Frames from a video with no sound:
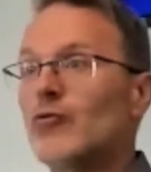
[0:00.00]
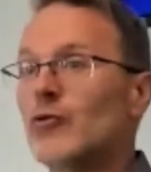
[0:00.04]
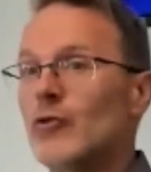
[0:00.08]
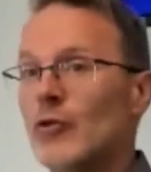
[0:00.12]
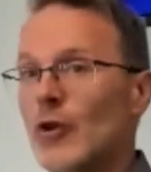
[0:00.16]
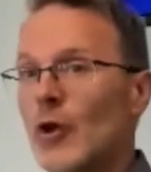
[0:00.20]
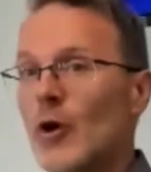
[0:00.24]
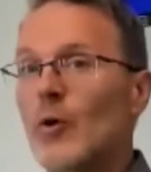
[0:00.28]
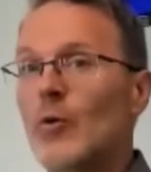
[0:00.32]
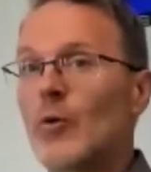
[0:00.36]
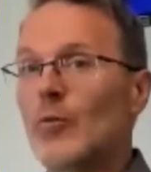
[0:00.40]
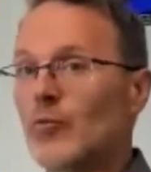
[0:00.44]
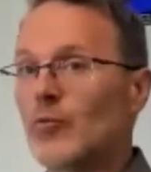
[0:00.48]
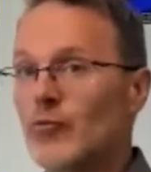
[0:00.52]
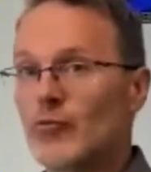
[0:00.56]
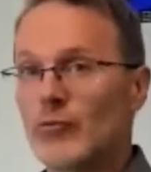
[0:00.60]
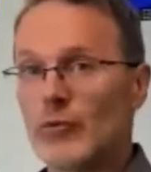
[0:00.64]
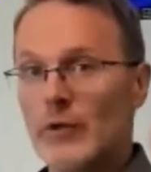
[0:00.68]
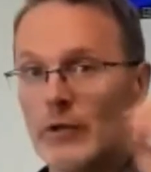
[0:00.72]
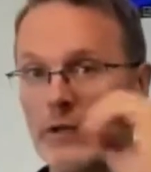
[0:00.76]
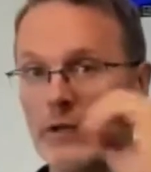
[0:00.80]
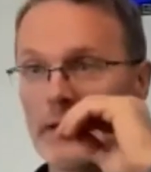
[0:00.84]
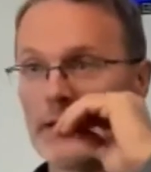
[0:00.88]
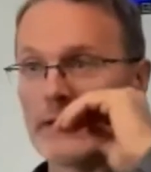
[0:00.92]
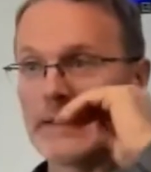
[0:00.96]
no,
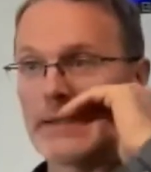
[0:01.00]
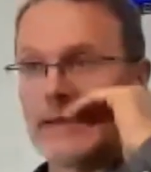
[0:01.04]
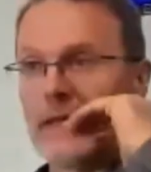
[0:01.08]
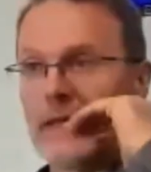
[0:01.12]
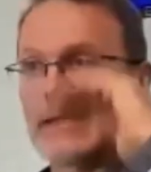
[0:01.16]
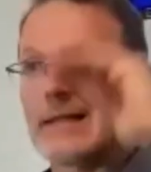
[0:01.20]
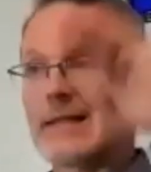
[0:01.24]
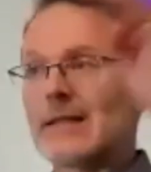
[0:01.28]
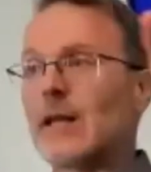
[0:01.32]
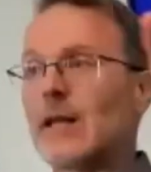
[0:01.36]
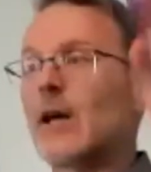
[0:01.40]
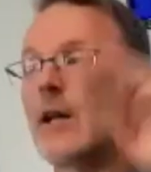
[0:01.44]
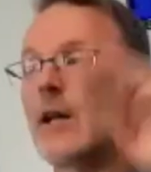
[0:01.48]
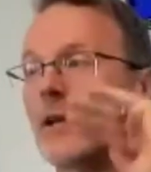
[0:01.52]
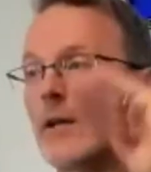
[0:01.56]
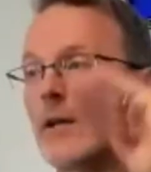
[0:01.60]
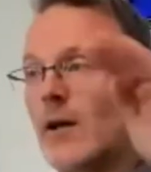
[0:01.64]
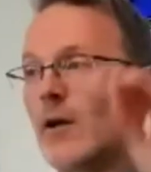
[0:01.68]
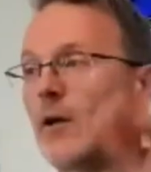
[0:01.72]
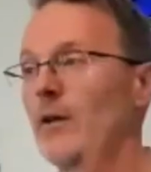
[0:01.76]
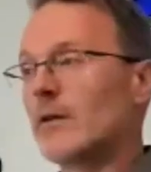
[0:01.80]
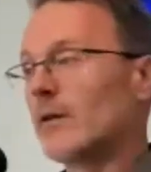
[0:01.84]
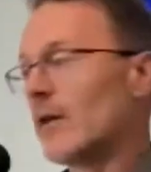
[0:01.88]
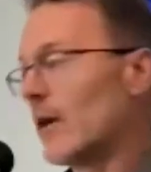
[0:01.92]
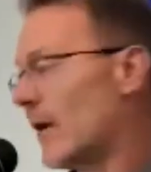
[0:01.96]
let's cut
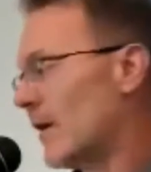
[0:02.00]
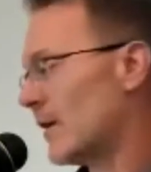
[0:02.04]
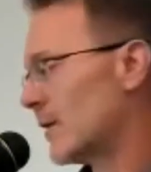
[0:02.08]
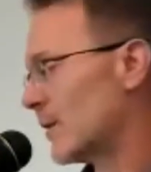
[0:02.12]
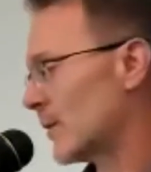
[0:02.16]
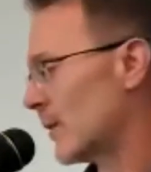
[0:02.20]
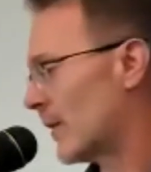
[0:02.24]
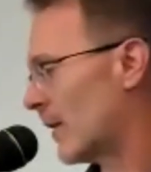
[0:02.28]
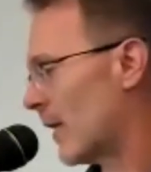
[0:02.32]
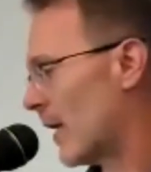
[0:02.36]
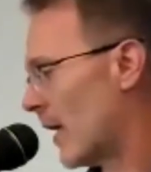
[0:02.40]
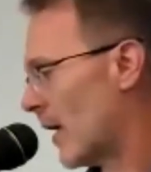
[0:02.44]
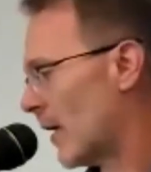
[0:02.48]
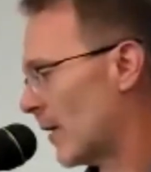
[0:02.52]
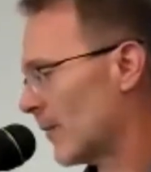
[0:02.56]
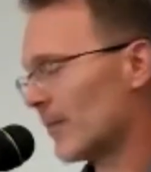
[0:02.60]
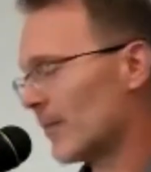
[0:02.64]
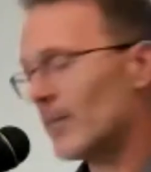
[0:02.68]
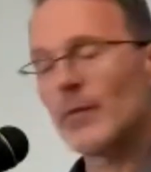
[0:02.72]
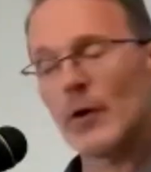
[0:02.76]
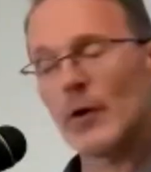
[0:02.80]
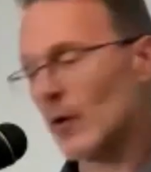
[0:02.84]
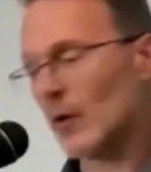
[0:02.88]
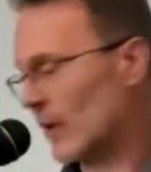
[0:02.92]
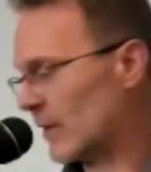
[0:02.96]
all ties with that.
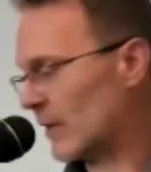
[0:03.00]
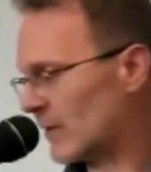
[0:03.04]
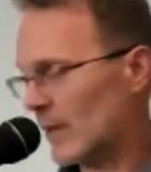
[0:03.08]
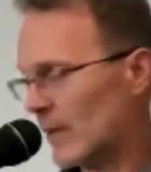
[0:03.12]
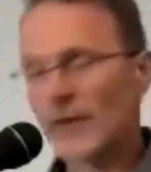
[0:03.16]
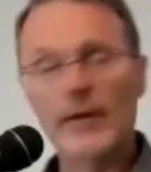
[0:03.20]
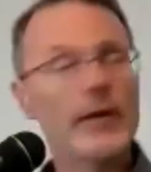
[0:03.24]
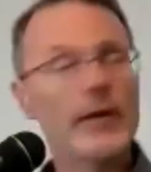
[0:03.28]
Okay, stay